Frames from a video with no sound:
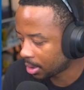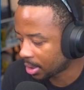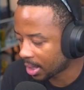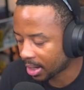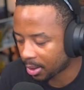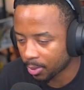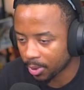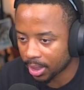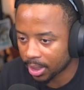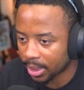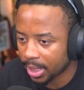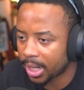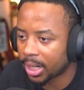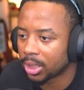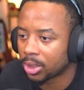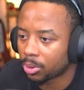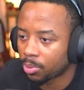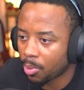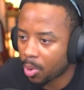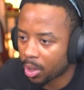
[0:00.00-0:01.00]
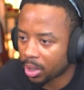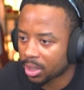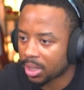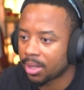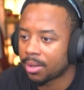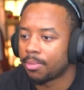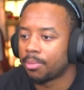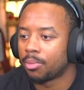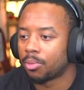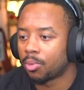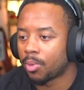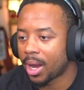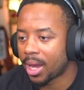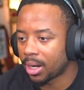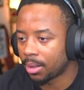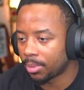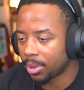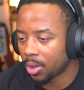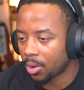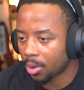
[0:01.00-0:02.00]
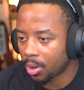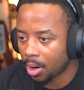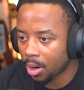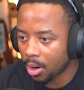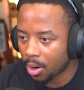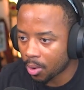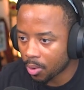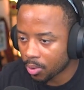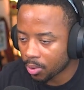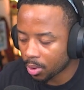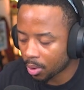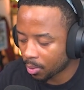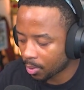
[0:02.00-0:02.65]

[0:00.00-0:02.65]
Like, would it let us mark them randomly on our own, or